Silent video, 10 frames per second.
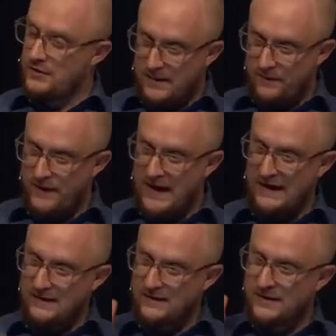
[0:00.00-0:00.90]
the drop of a
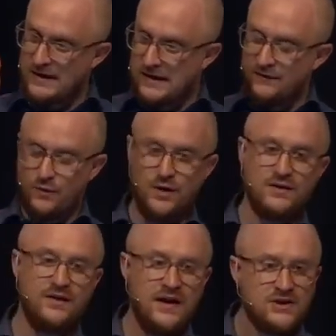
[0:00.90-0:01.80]
hat and, give a
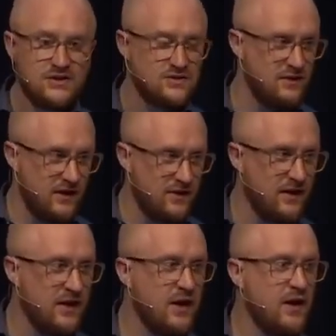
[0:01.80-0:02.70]
word to the nations or
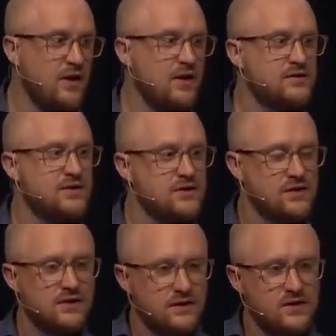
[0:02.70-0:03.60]
anything. There's,
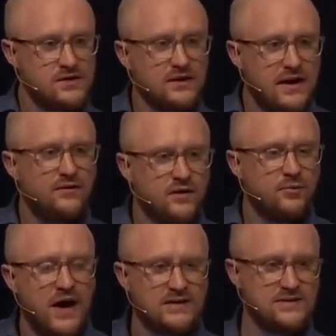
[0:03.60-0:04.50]
there's, a, there's a level
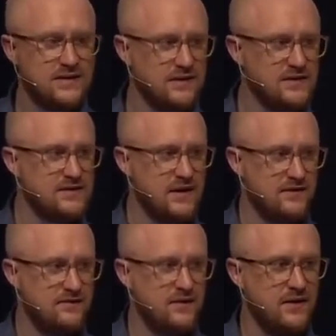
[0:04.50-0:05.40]
of practicing this
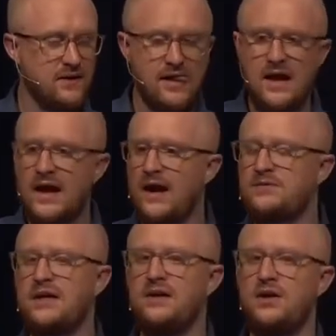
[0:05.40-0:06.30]
stuff. And
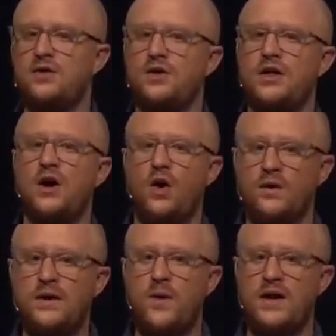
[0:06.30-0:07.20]
I'm telling you, the
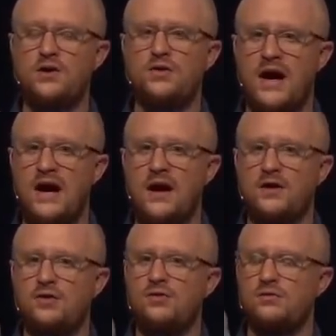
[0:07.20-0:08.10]
only way you, gra-
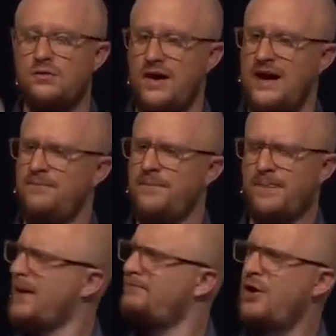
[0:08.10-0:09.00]
you grab,
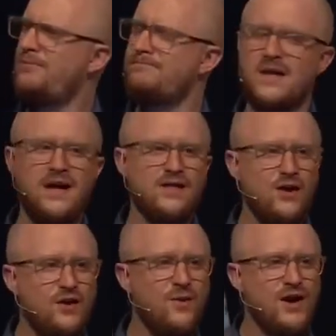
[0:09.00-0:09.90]
nope,
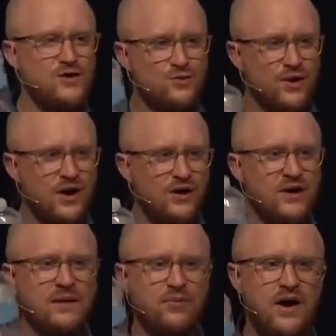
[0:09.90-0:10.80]
the only way you
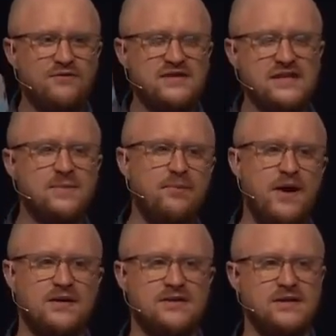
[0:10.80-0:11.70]
grow in prophecy is by
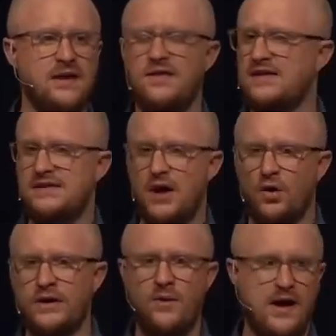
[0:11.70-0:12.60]
practicing. That's the
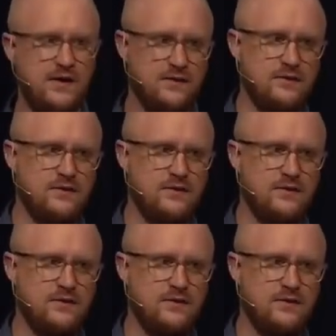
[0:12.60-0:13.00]
only way.